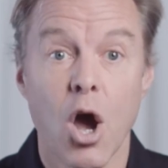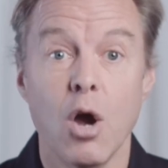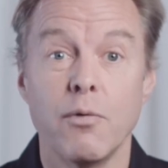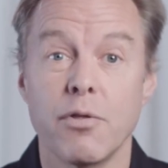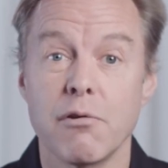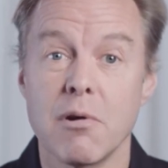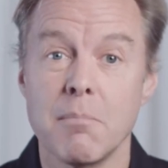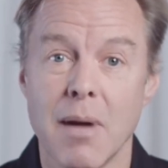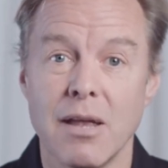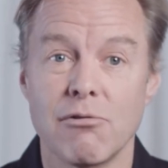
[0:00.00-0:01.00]
over the
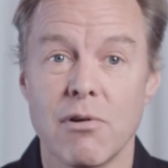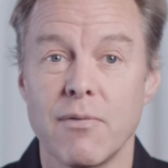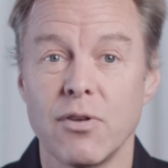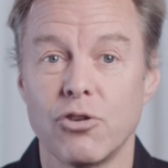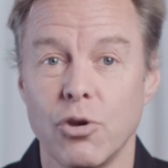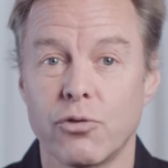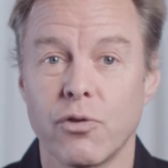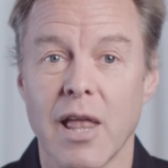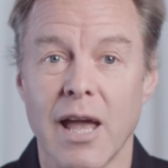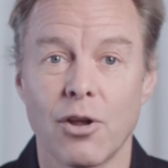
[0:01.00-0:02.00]
remainder of its
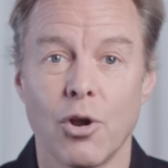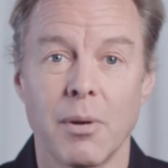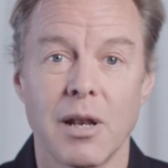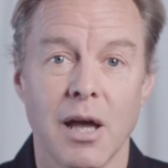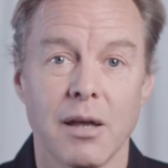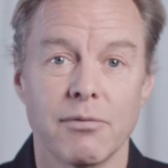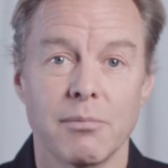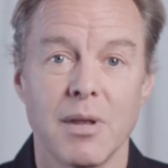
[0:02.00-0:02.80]
useful economic life,